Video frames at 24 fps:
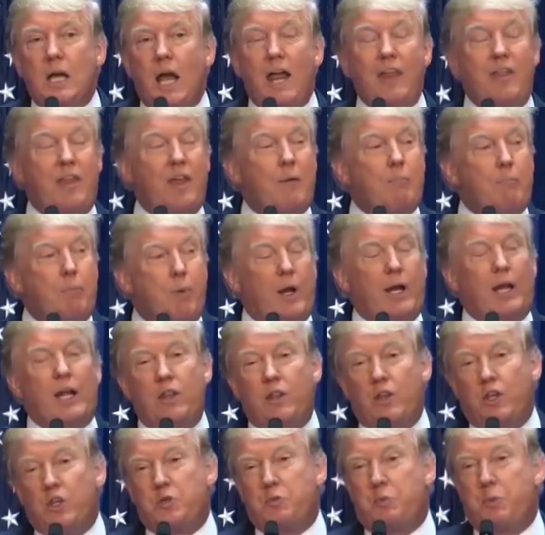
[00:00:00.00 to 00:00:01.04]
and they're bringing
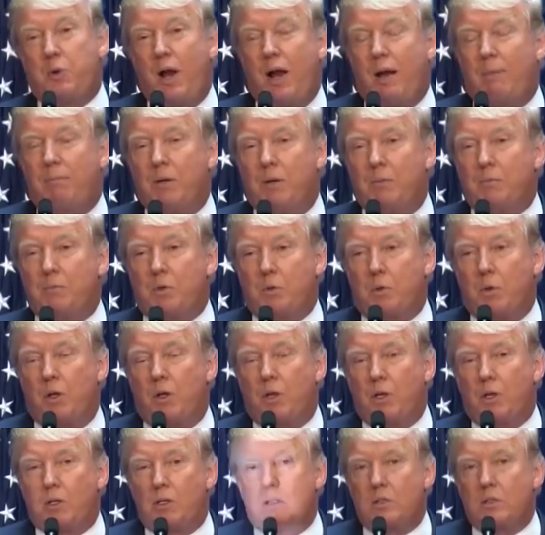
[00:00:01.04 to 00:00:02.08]
those problems with
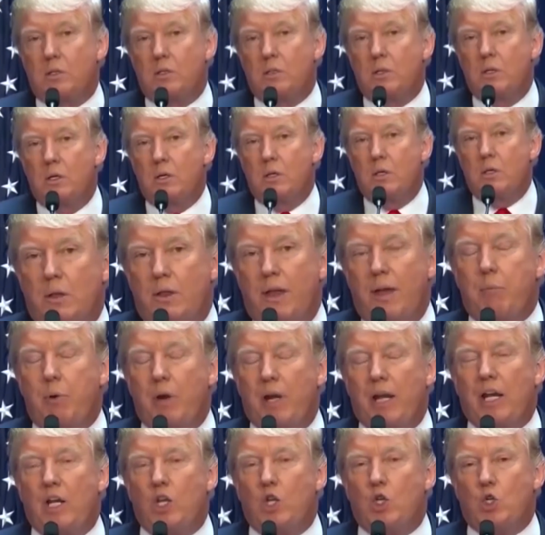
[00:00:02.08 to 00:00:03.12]
us. They're
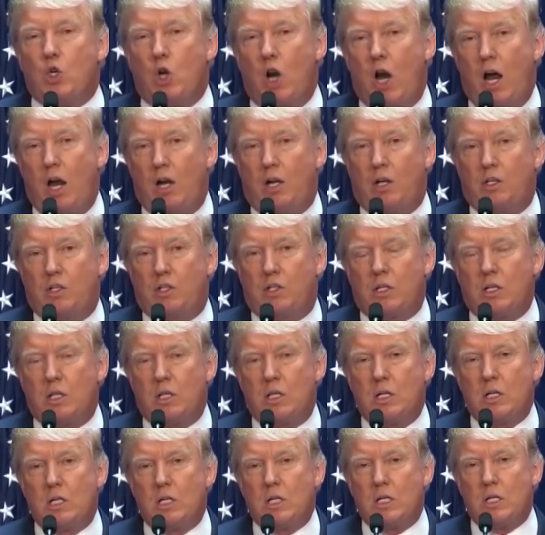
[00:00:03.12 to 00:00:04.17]
bringing drugs,
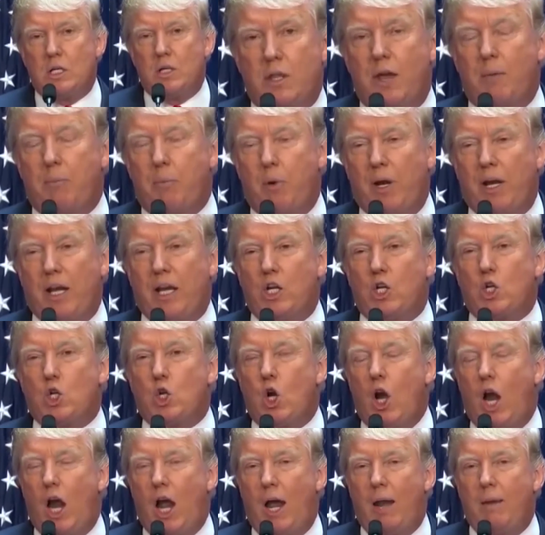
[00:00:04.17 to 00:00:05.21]
they're bringing
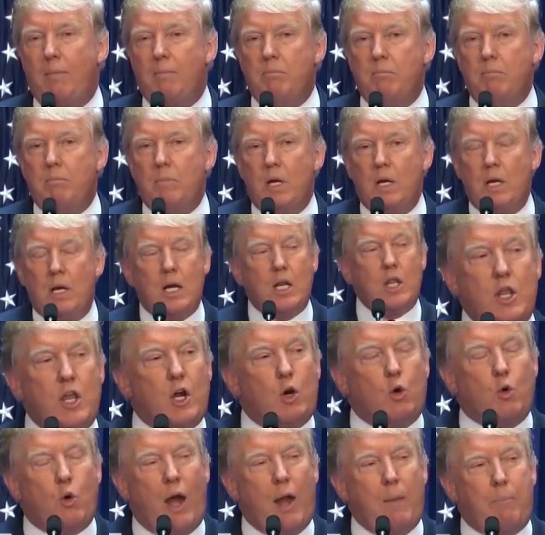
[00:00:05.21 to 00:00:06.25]
crime,
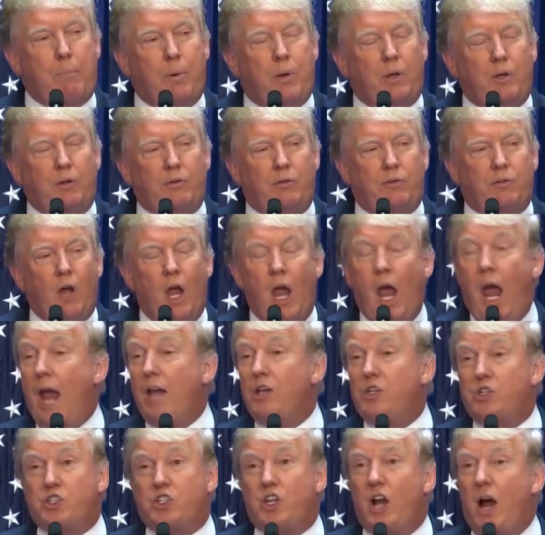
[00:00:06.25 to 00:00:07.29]
they're rapists,
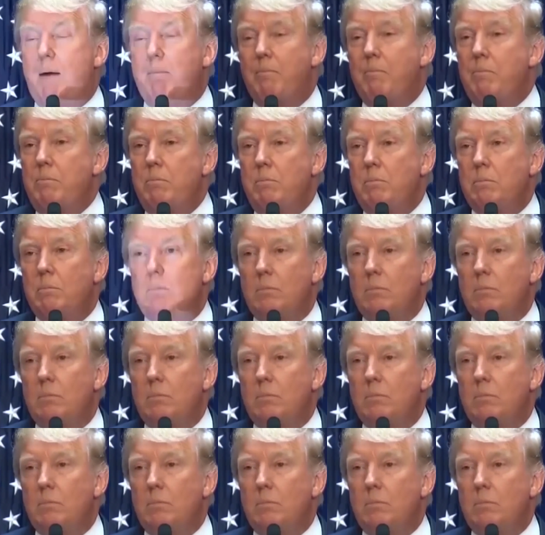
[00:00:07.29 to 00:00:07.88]
and some,